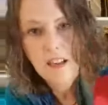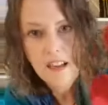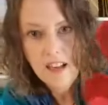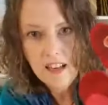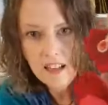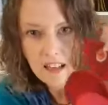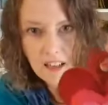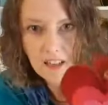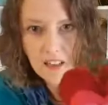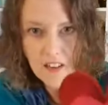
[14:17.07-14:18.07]
And
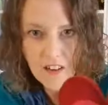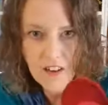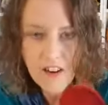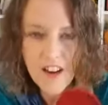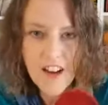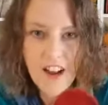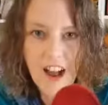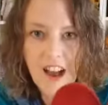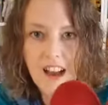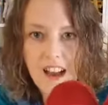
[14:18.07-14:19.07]
here
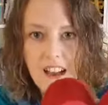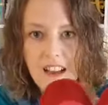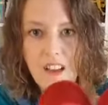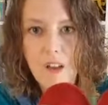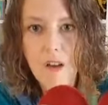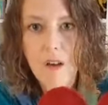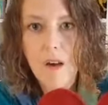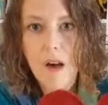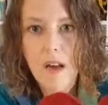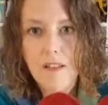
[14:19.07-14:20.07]
I
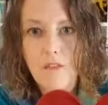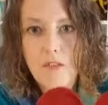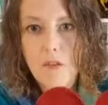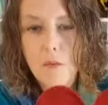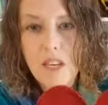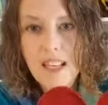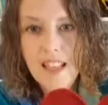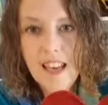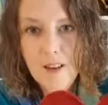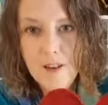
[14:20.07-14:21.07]
did 3
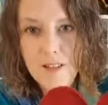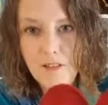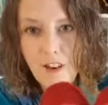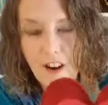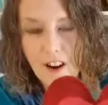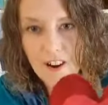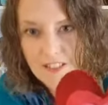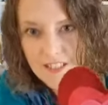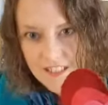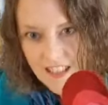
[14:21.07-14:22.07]
layers of
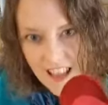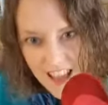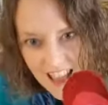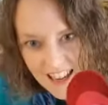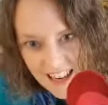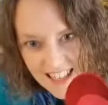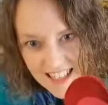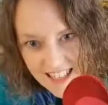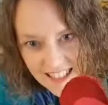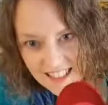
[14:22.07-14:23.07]
hearts, and I
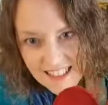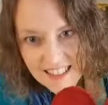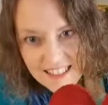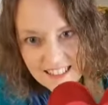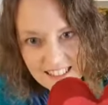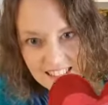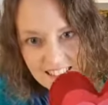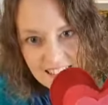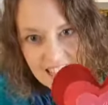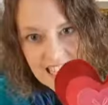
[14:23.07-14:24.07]
did a little
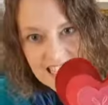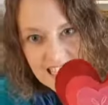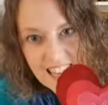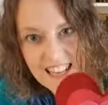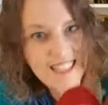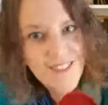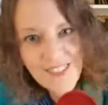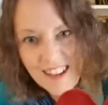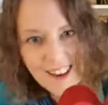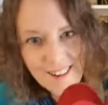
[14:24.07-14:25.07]
lazy daisy
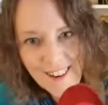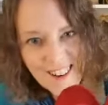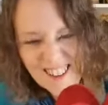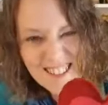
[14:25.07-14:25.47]
flower.